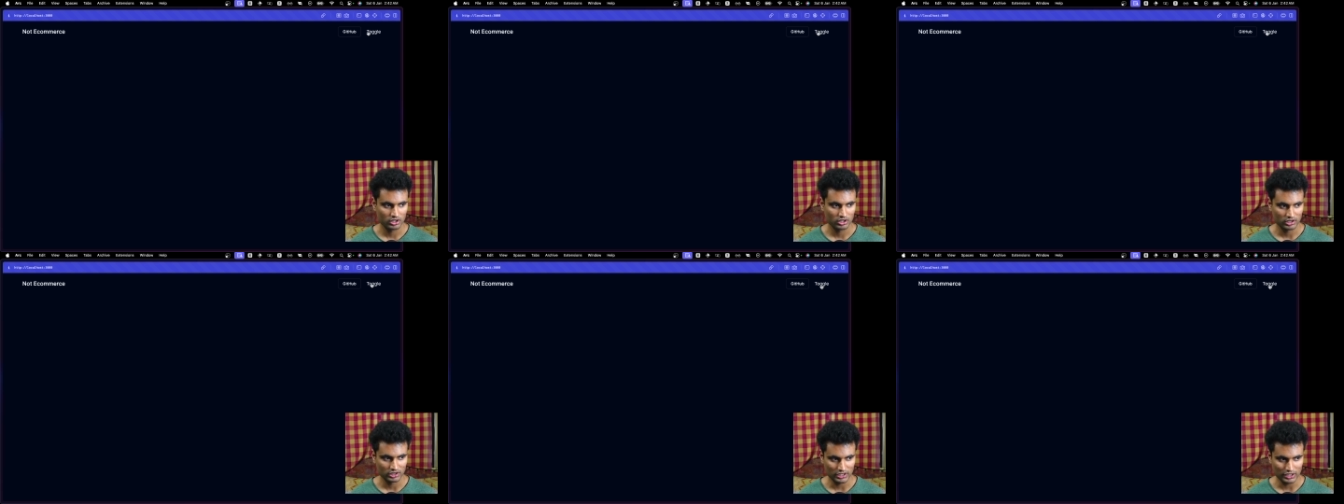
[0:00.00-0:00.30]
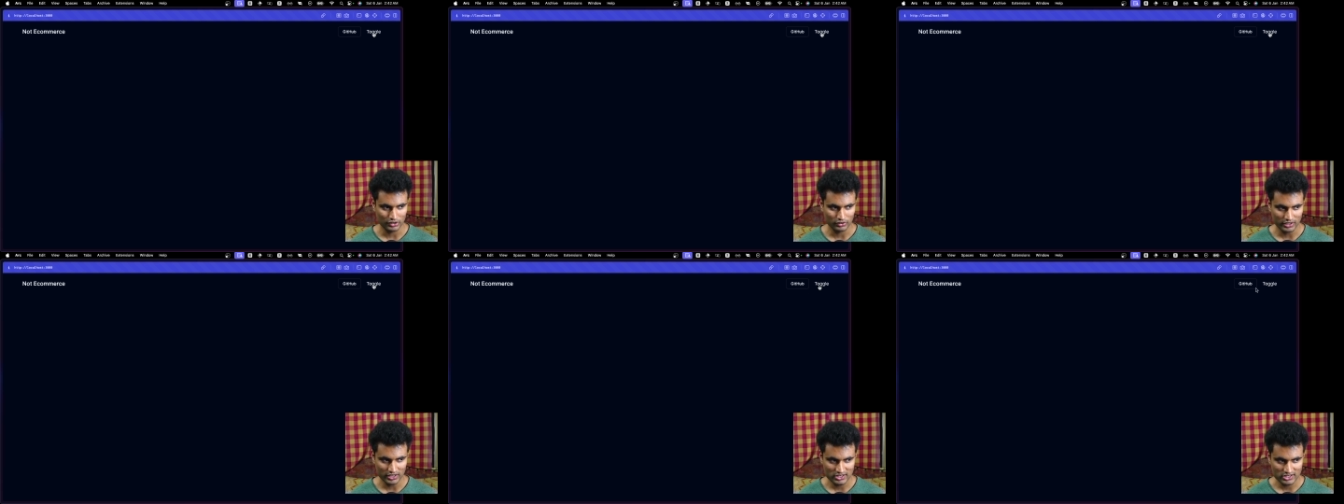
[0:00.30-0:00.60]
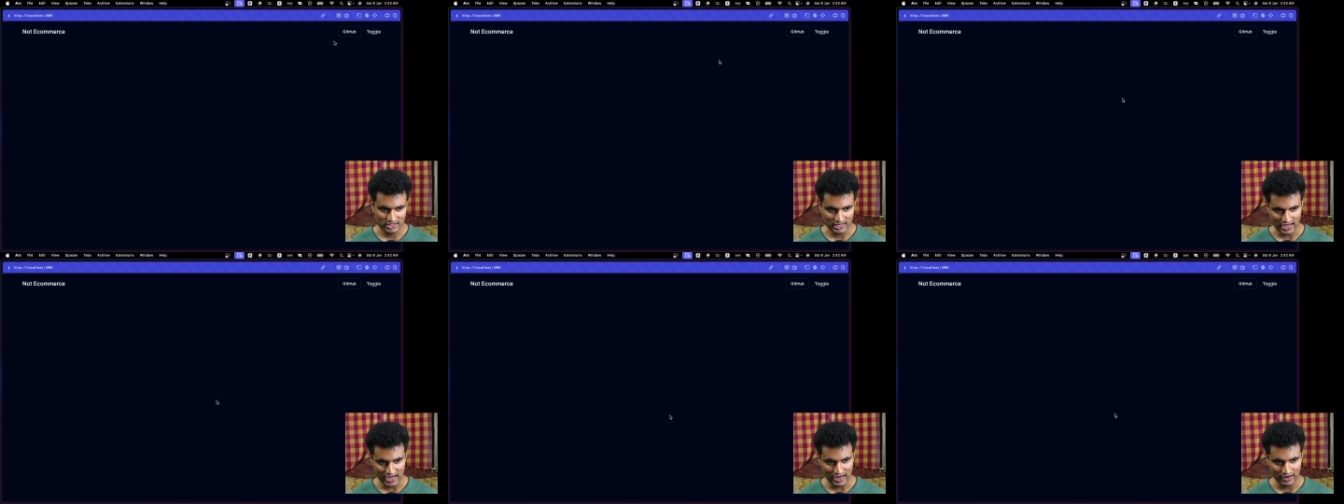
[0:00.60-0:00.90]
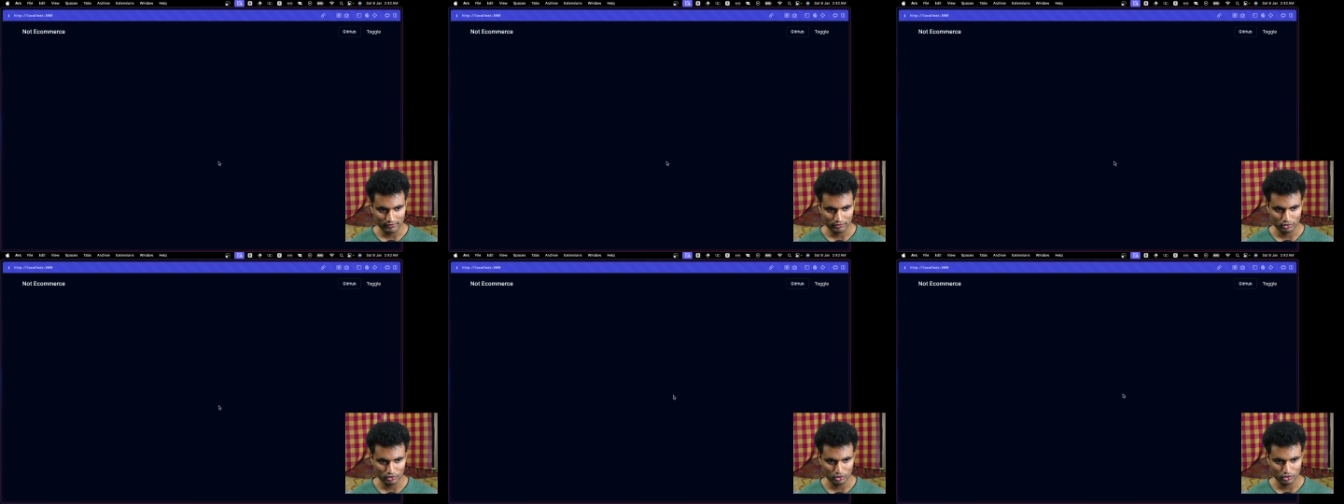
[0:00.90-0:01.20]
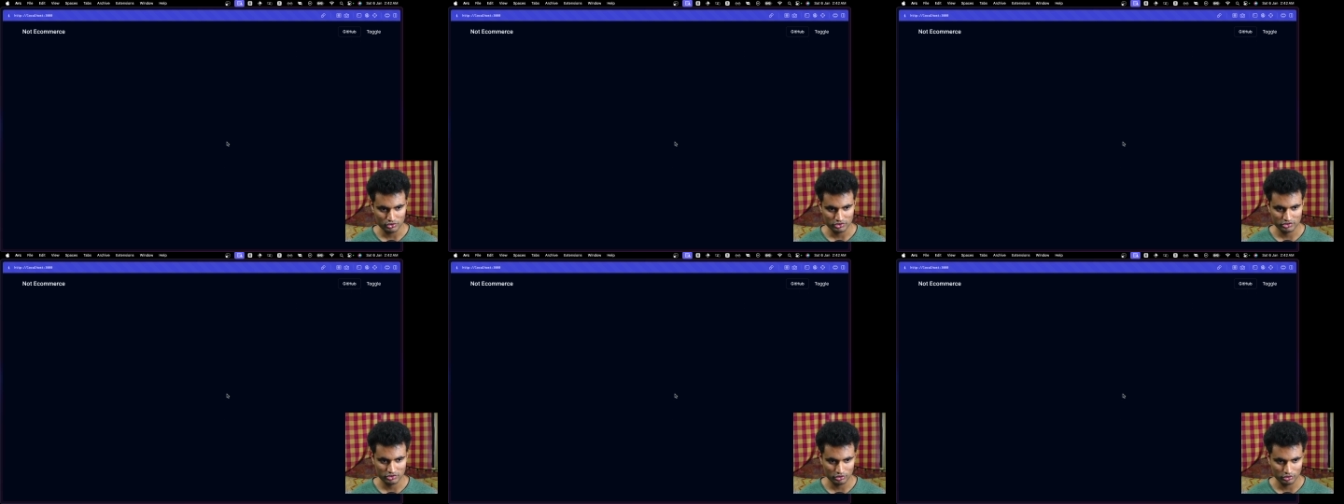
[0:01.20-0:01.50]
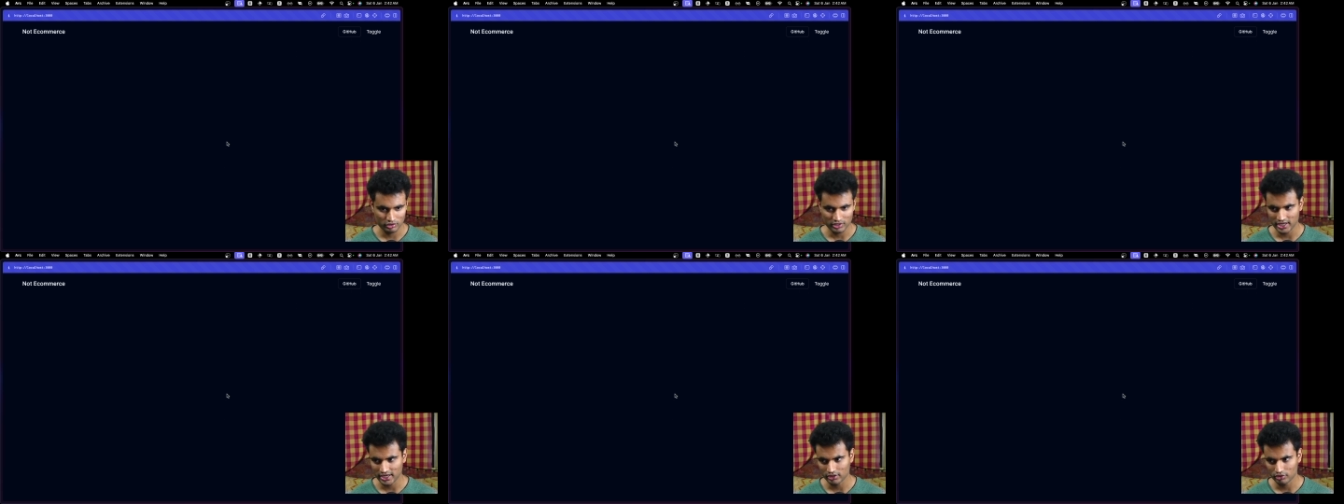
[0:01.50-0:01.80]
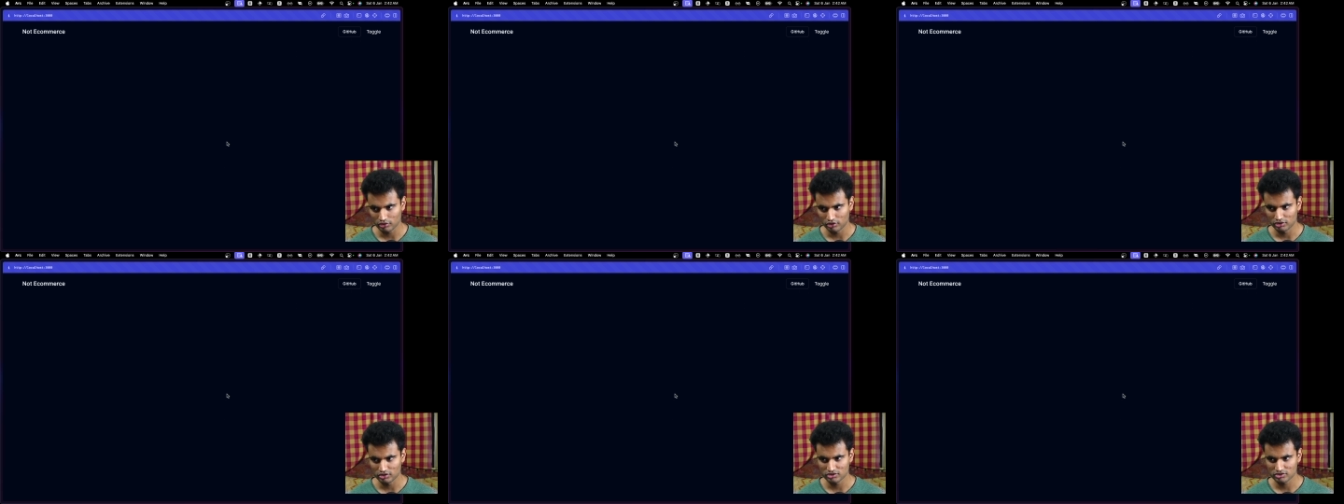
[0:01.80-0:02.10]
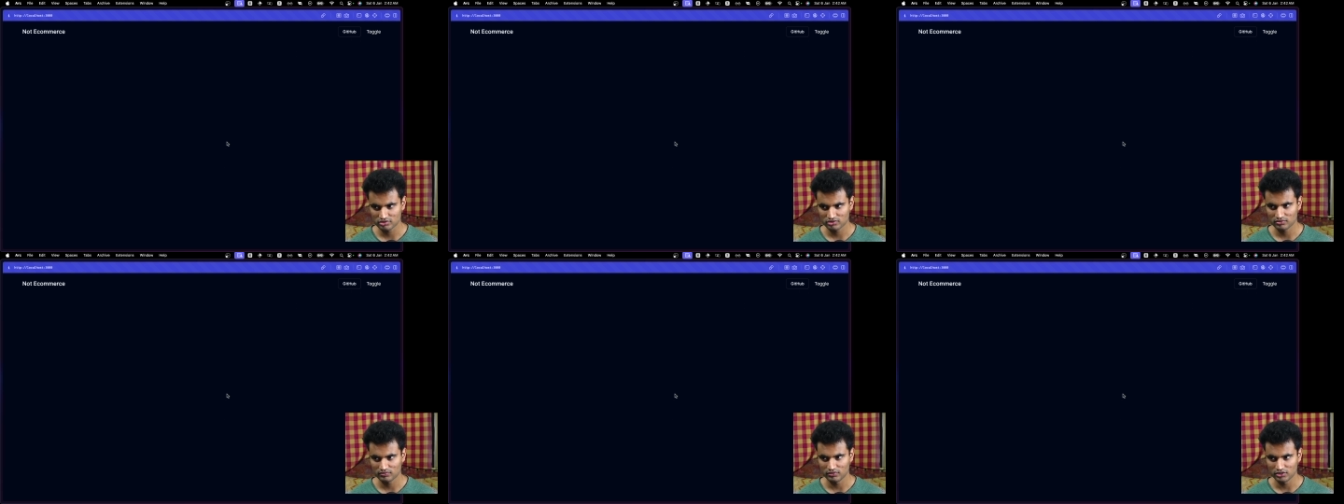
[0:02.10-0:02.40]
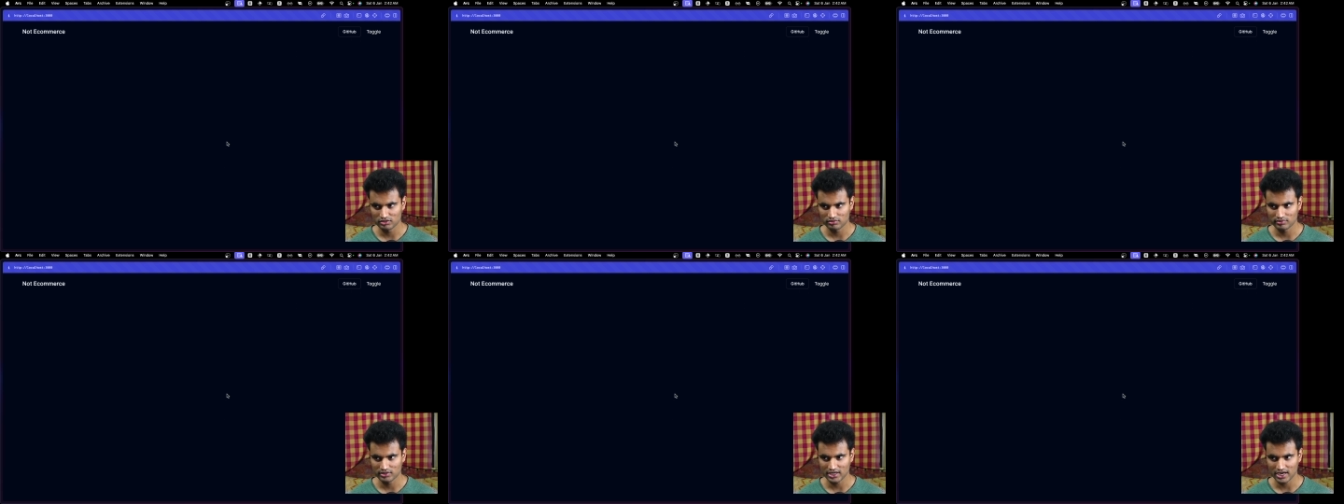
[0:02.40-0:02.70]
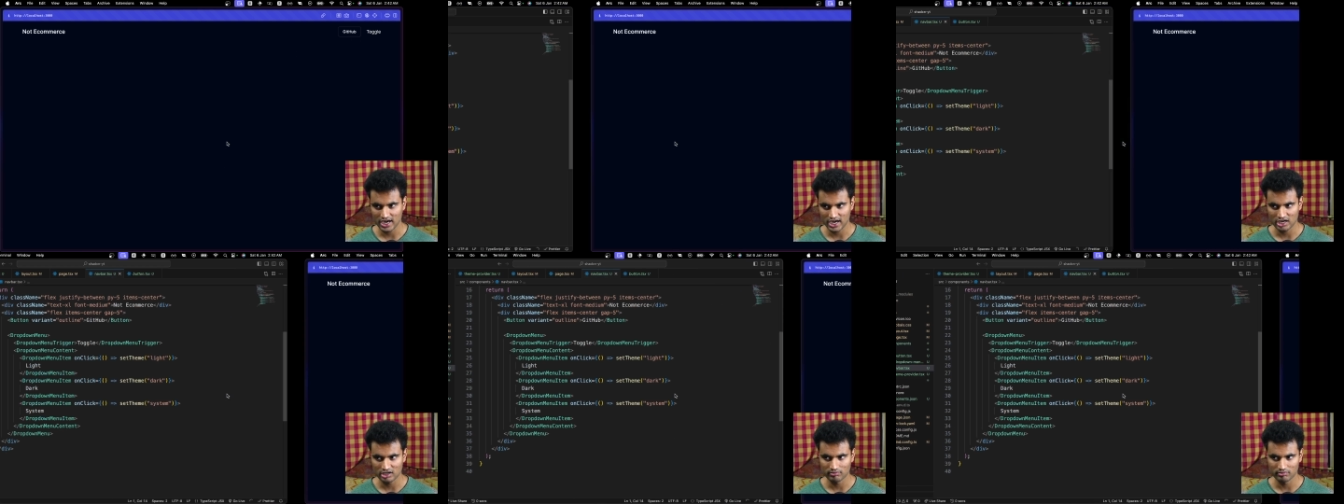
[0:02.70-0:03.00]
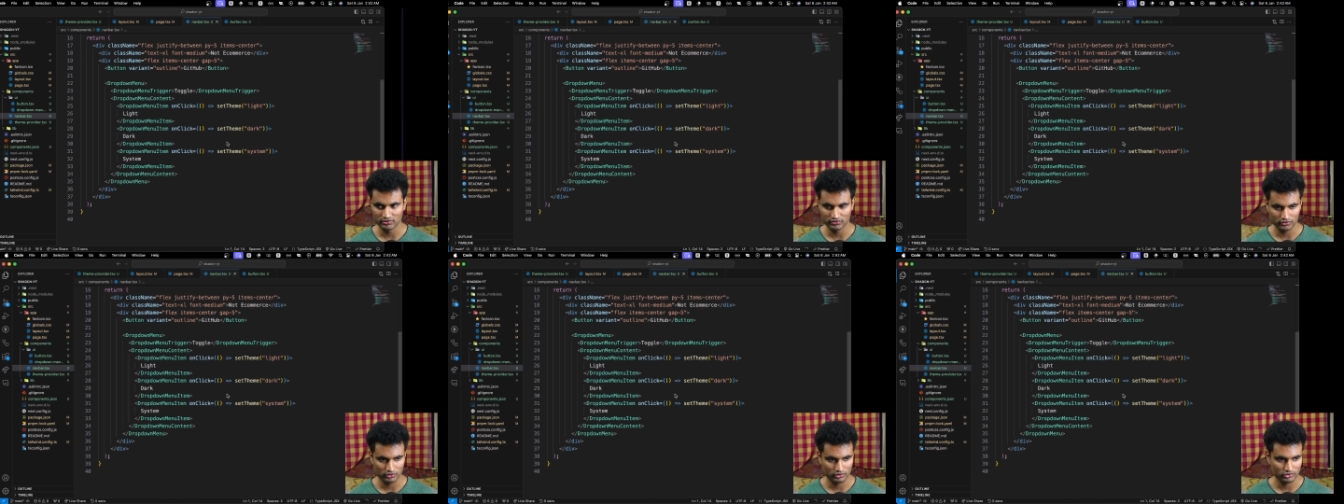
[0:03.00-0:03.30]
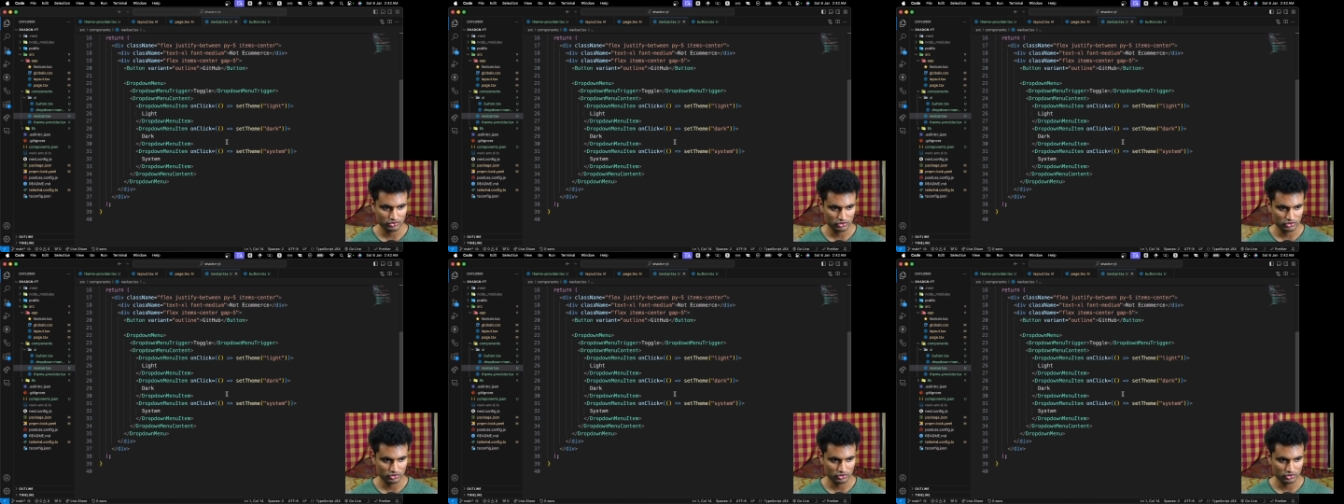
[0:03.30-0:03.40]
Now let's have those good icons which we had before.